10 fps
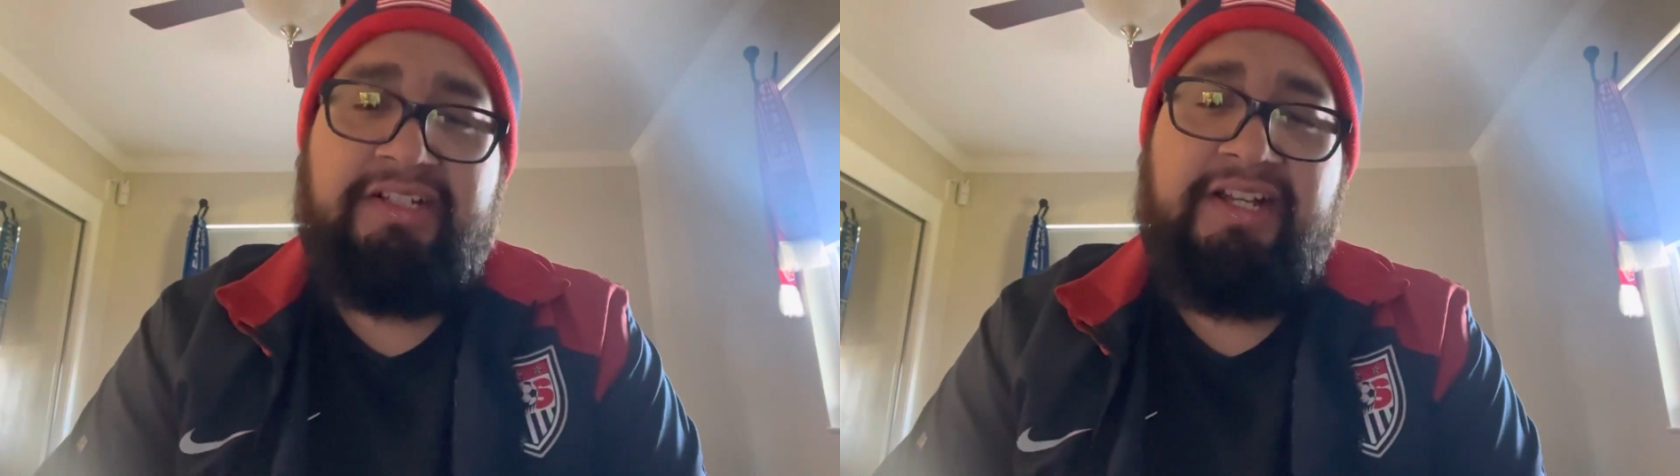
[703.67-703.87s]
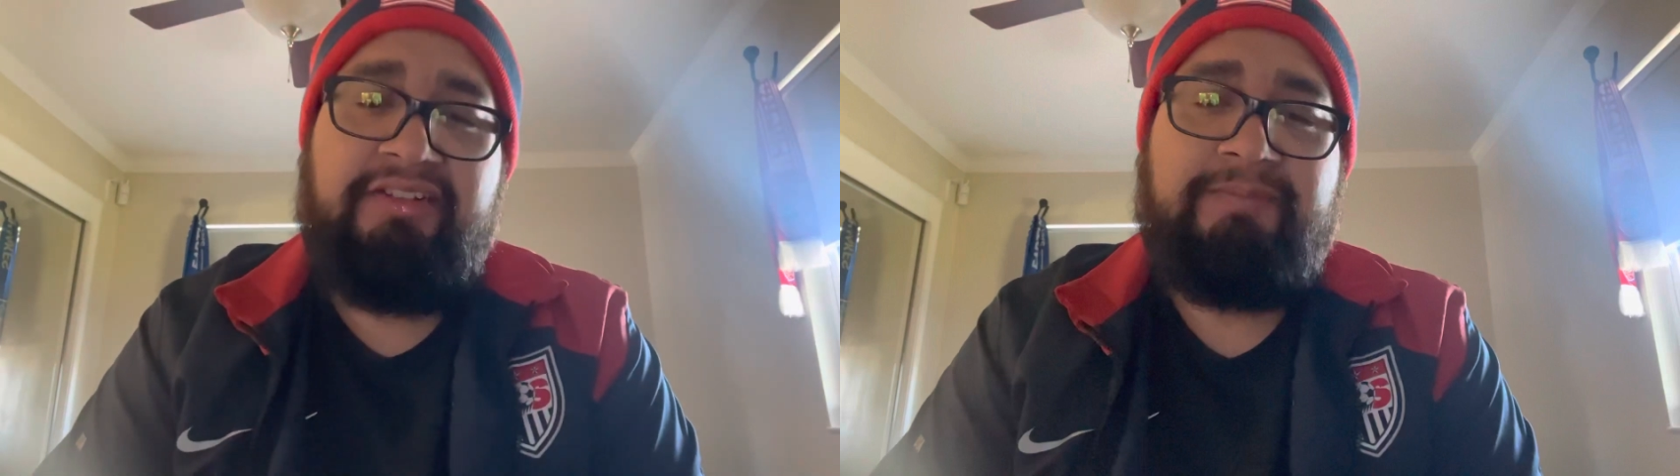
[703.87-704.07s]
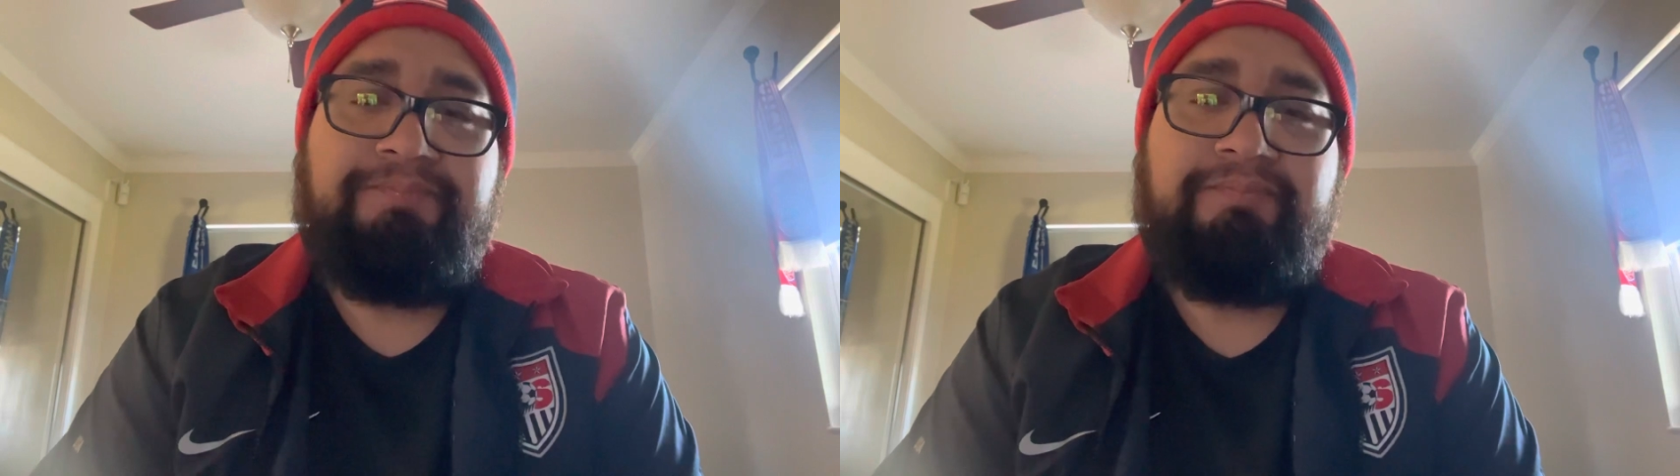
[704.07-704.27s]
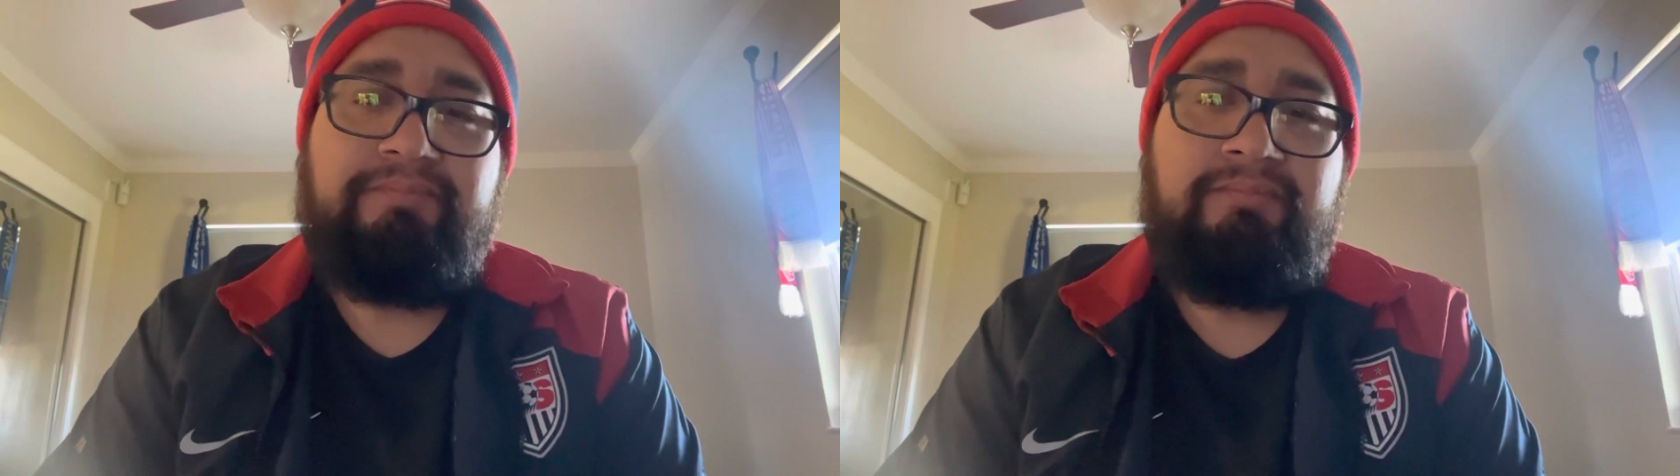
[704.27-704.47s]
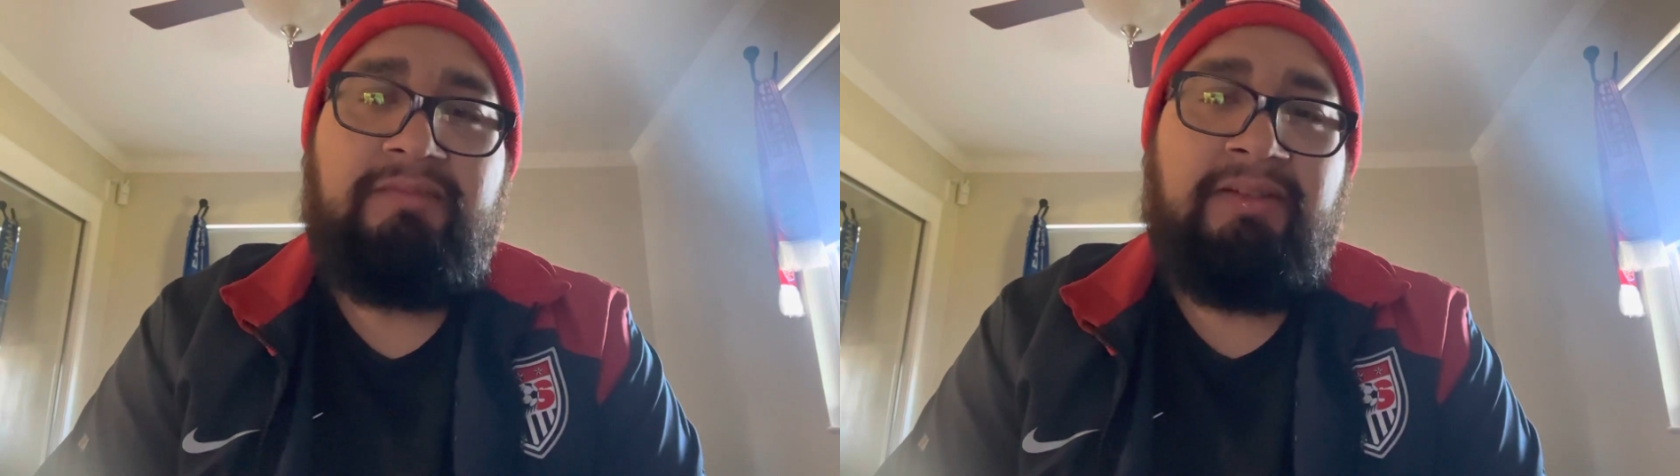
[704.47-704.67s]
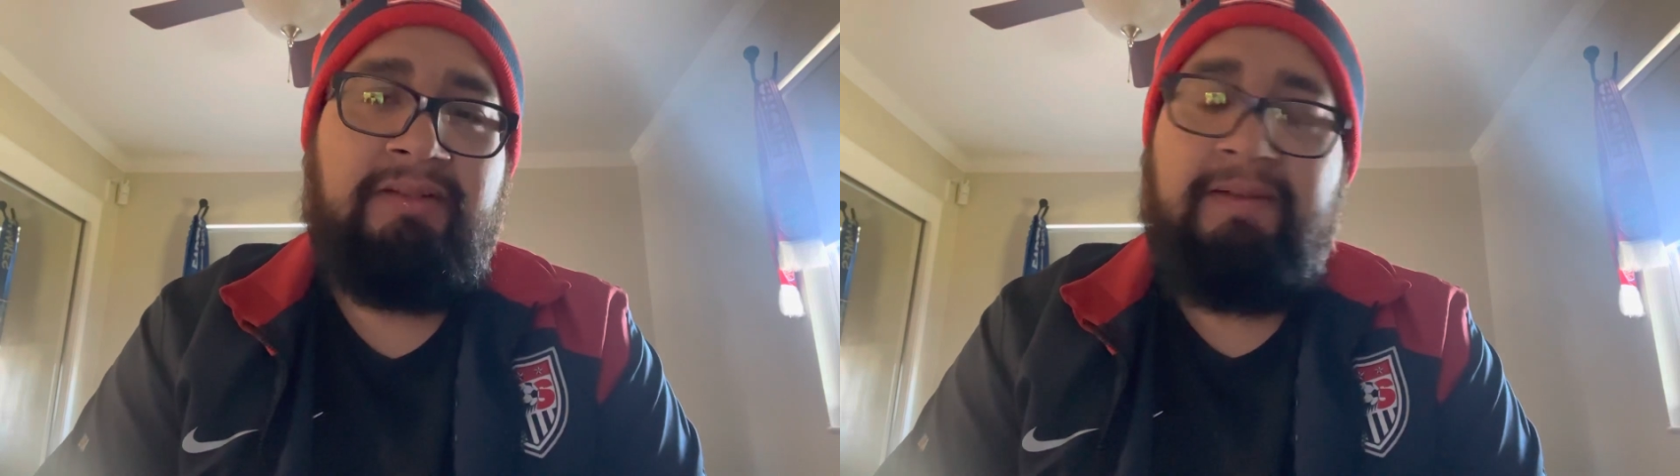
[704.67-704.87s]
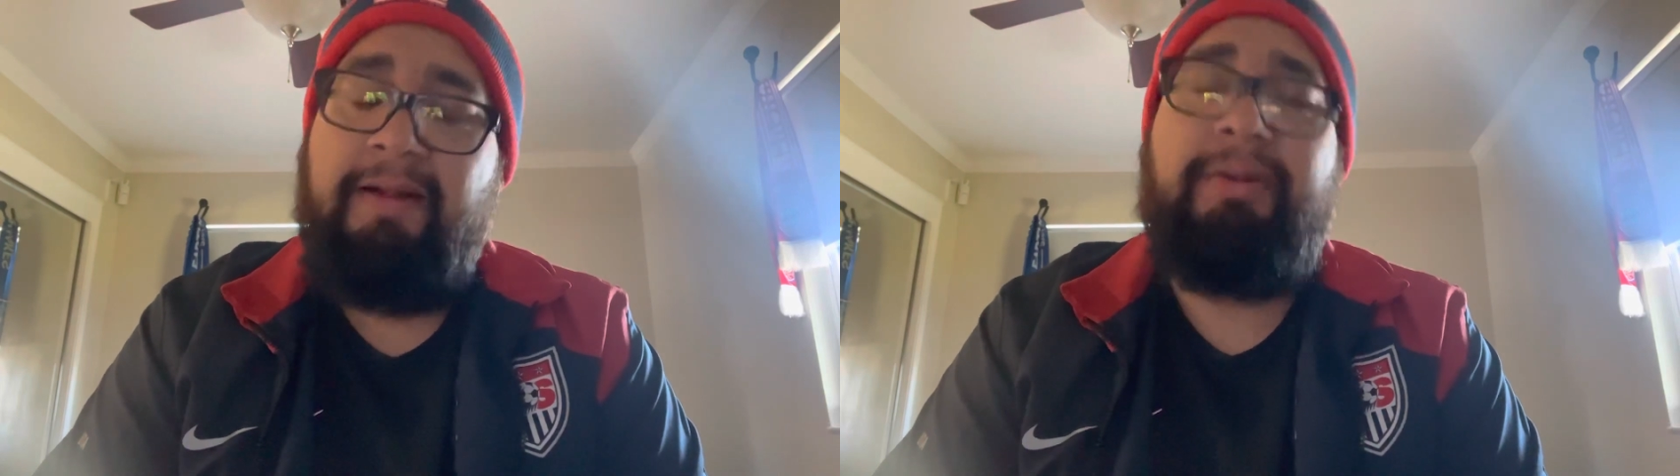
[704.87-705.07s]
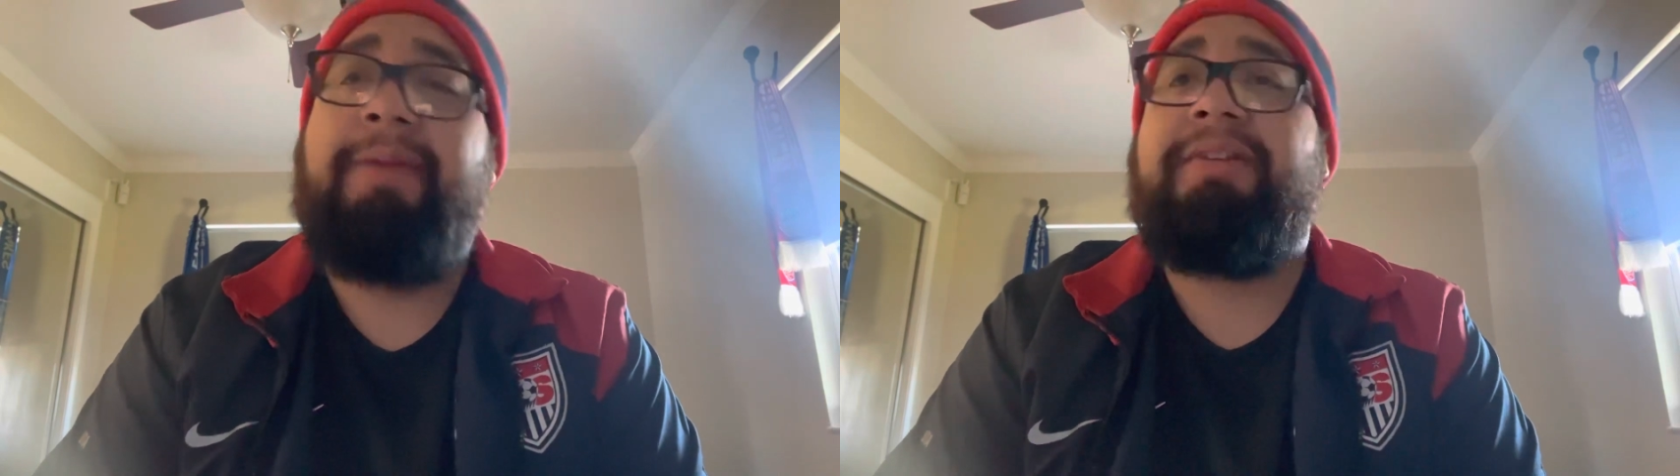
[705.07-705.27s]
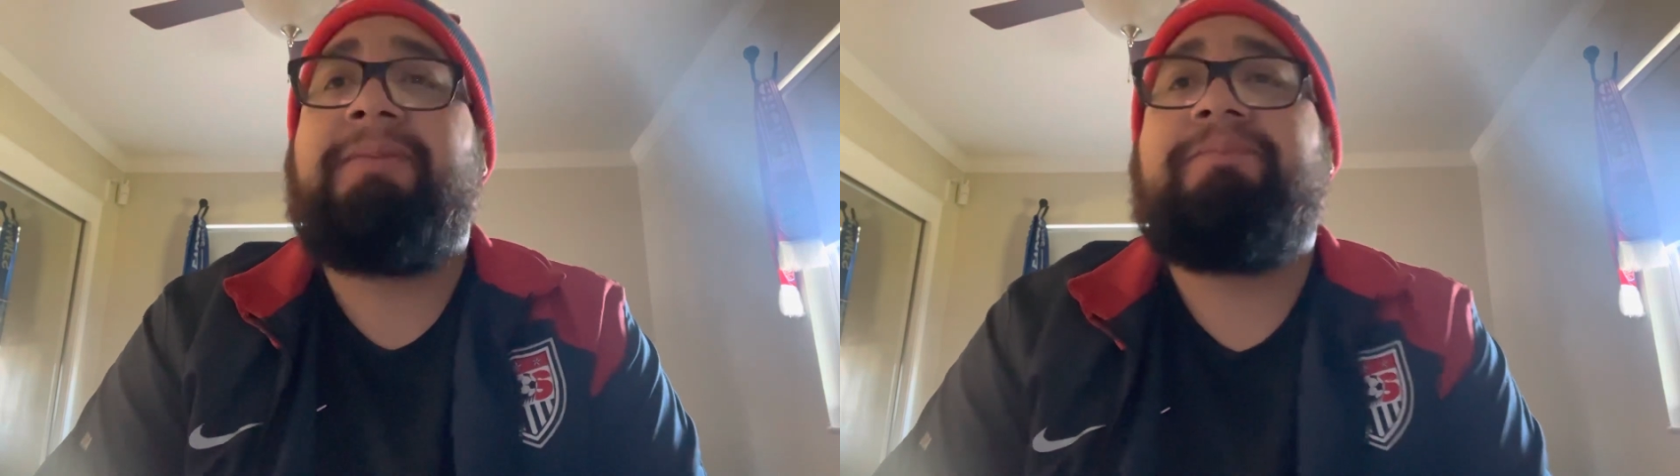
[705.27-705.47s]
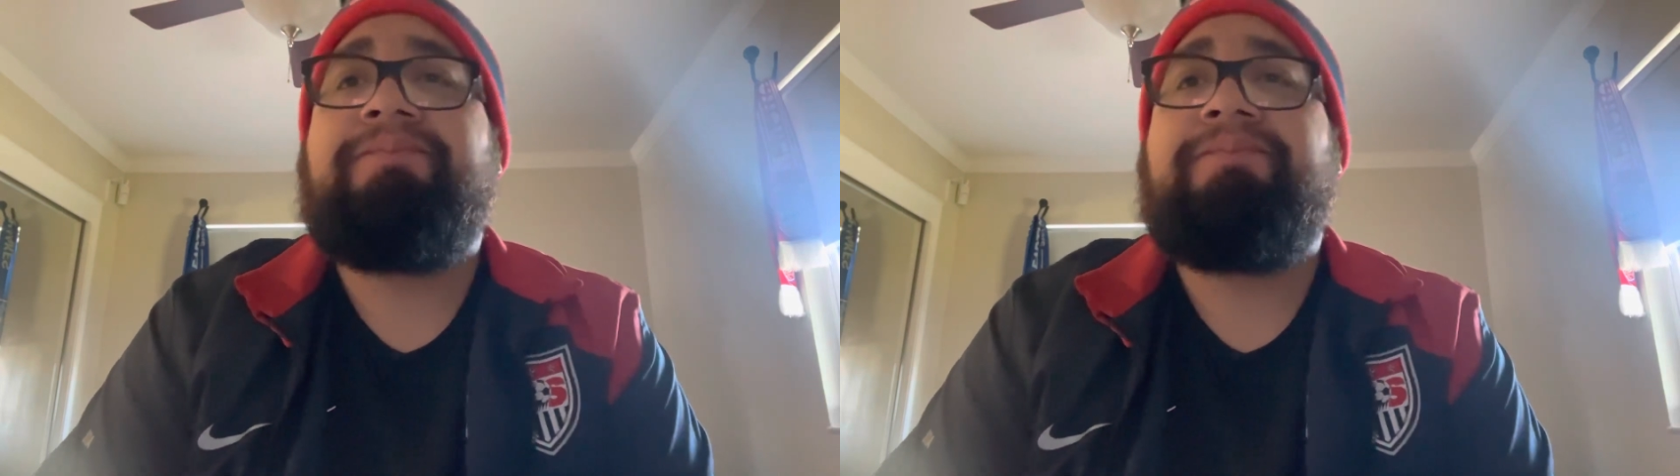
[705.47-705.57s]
guys, I'm happy.